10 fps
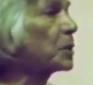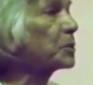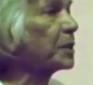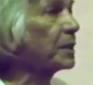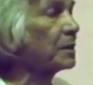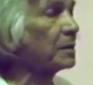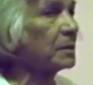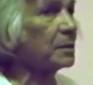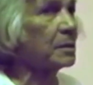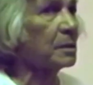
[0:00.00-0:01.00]
certain
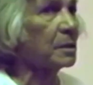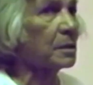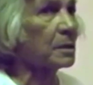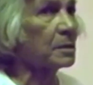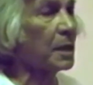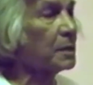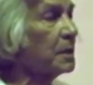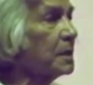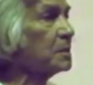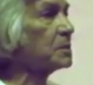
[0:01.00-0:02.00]
that
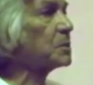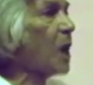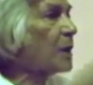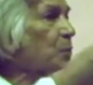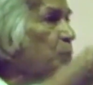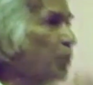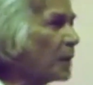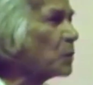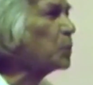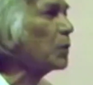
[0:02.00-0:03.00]
there is not
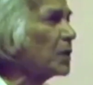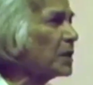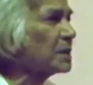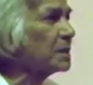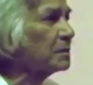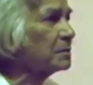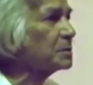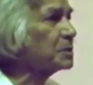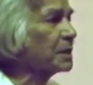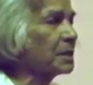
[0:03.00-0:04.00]
one word
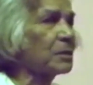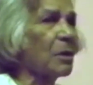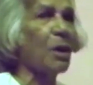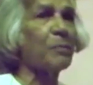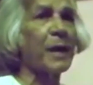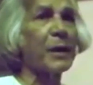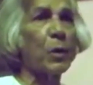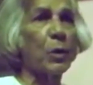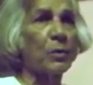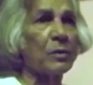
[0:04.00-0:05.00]
which I can call my
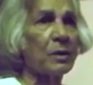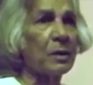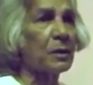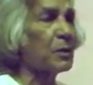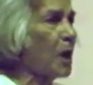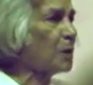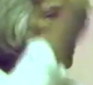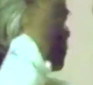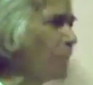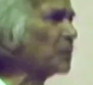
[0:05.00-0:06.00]
own,
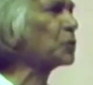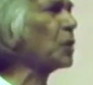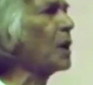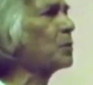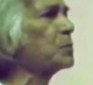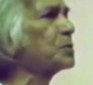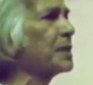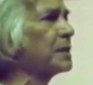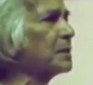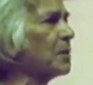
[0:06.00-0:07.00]
not one thought which
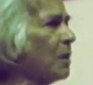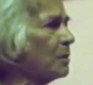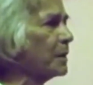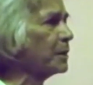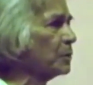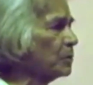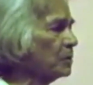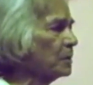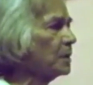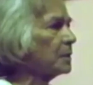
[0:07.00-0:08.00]
I can call my own,